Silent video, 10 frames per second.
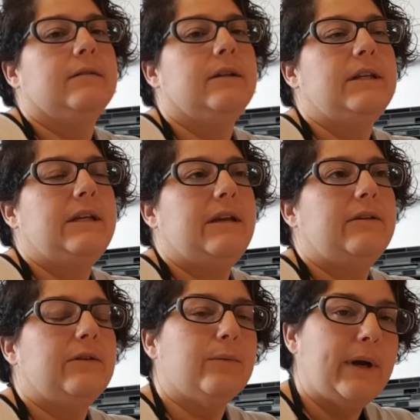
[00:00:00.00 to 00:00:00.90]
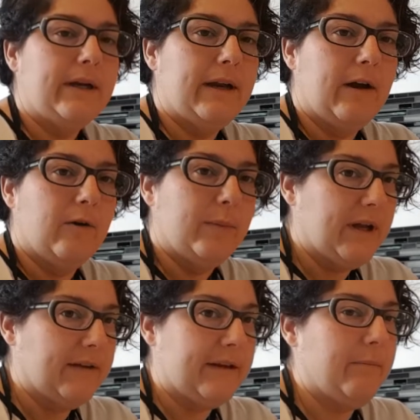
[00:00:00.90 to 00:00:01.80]
the yeast. Right now,
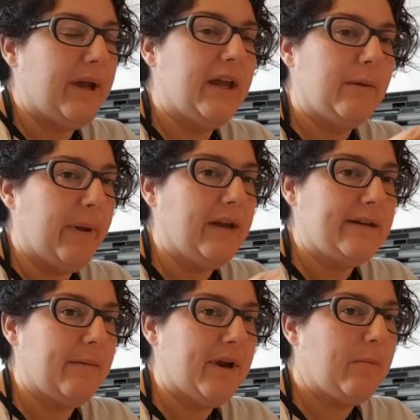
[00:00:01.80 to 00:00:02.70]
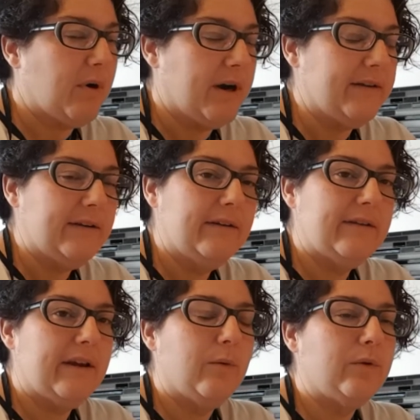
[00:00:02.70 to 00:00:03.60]
because I'm paying pandemic prices,
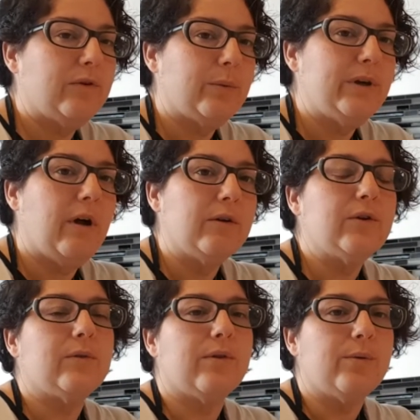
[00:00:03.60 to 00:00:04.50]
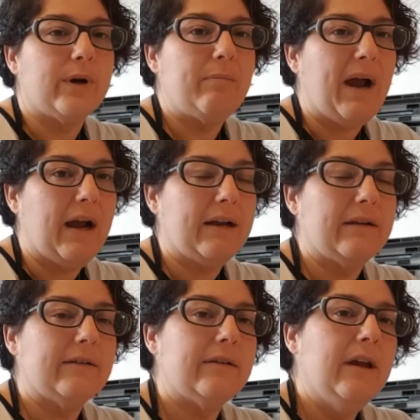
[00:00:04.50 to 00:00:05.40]
it was $3 for three
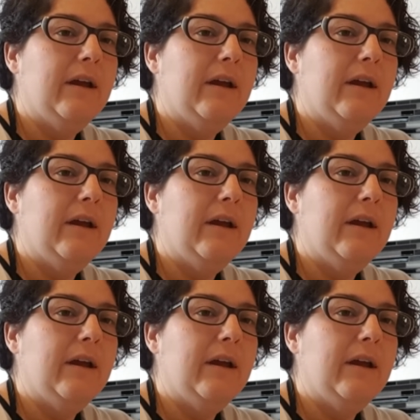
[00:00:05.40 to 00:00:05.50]
packets.